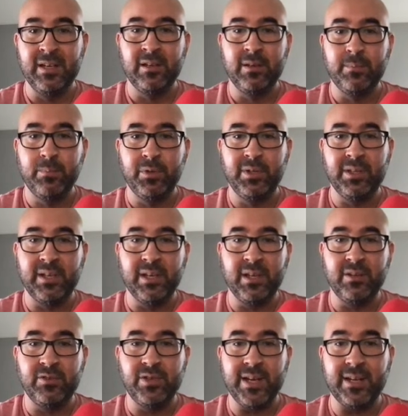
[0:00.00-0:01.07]
put the king
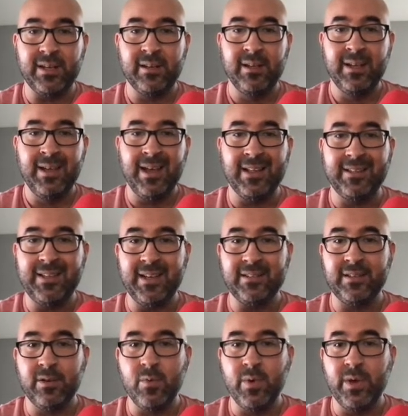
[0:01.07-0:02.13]
in check, attack
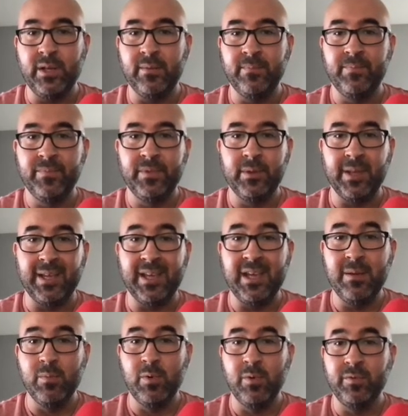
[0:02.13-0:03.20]
the queen. The
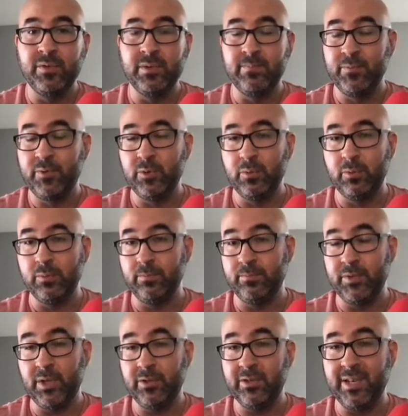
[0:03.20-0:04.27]
king moves to
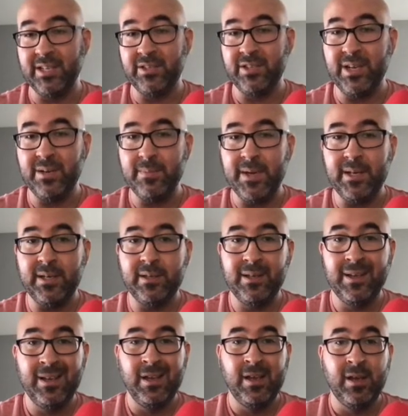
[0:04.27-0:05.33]
not to get checkmated.
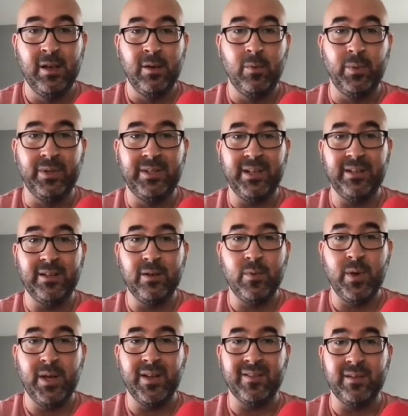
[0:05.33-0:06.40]
We take the
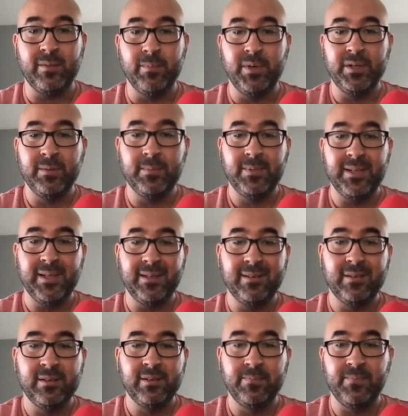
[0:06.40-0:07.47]
queen. After bishop
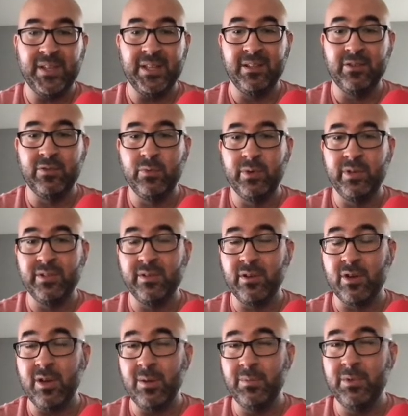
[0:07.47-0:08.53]
takes, this rook is going to
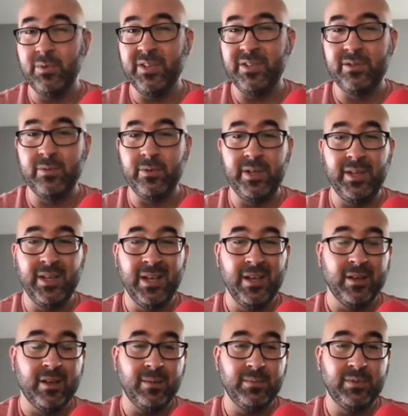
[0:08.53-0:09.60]
come to h3,
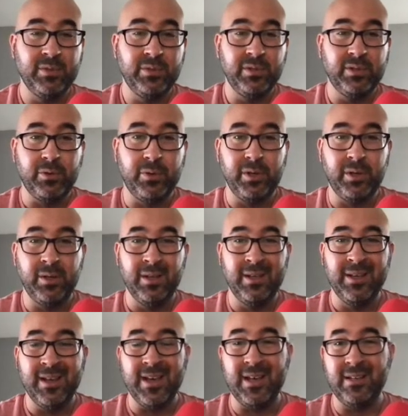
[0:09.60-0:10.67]
come to g3,
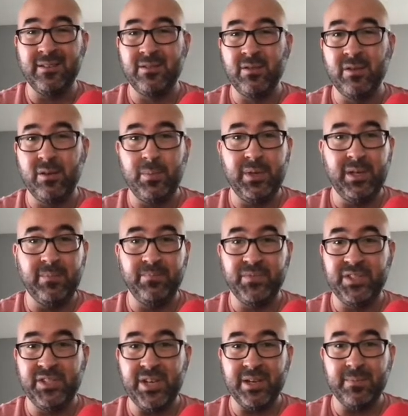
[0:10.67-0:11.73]
and it's going to be
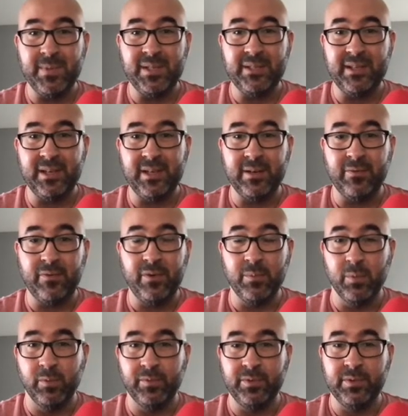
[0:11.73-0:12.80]
checkmate in a few
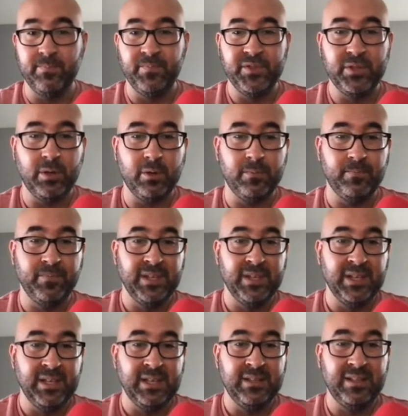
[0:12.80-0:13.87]
moves. So
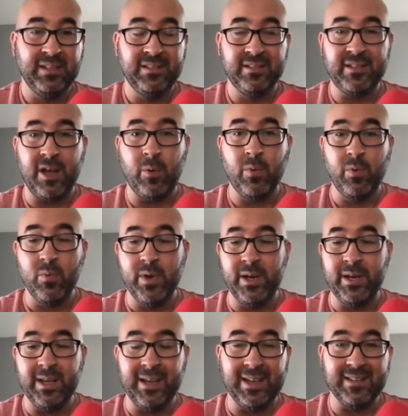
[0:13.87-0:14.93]
this is how we
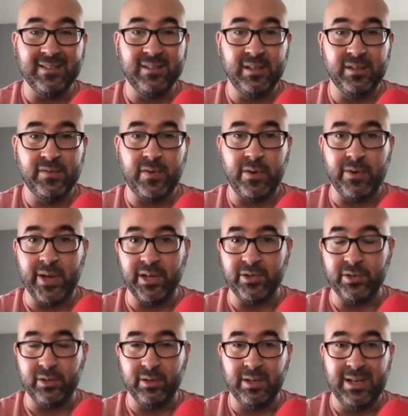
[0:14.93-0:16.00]
win against this
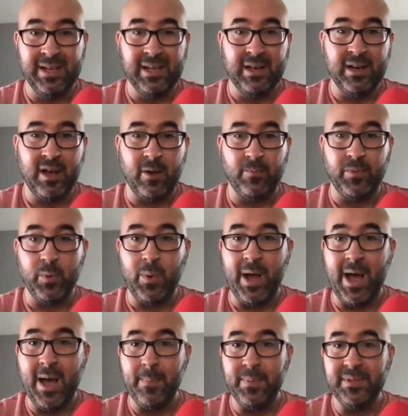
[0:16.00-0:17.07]
variation. Now, what
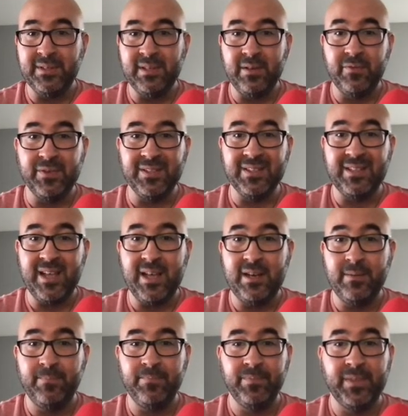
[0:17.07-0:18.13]
happens if
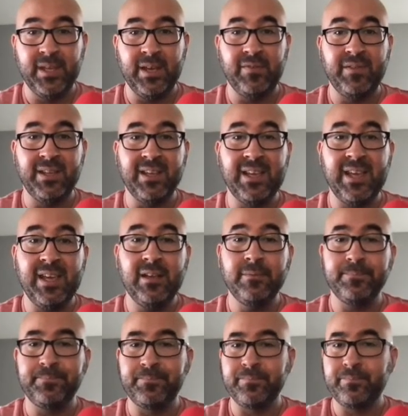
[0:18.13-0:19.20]
instead, if the king
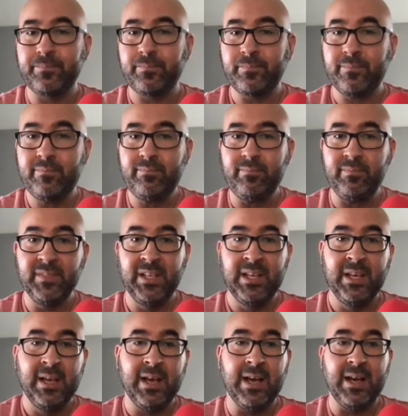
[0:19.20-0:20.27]

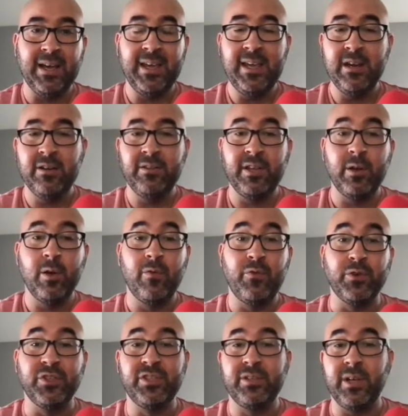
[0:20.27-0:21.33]
here, they go
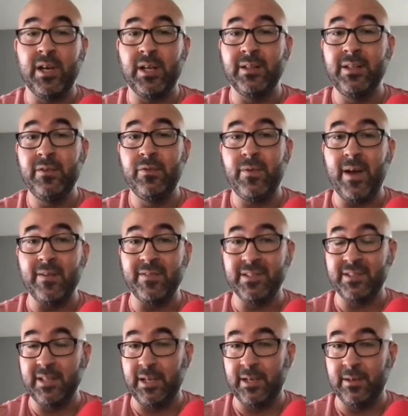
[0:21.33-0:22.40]
for d5
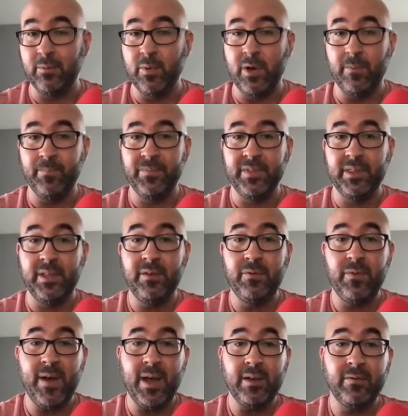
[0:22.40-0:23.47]
instead? Well,
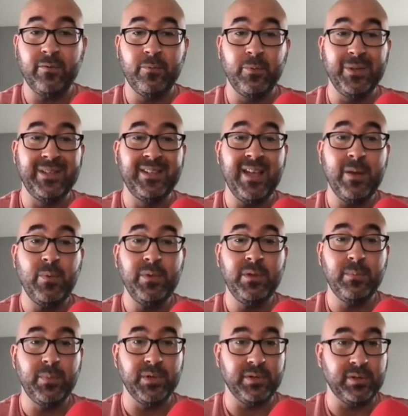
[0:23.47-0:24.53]
d5, we take with the
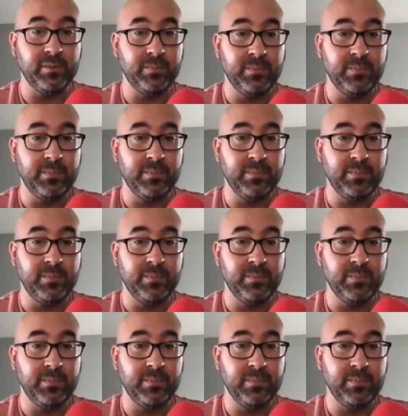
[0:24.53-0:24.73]
bishop.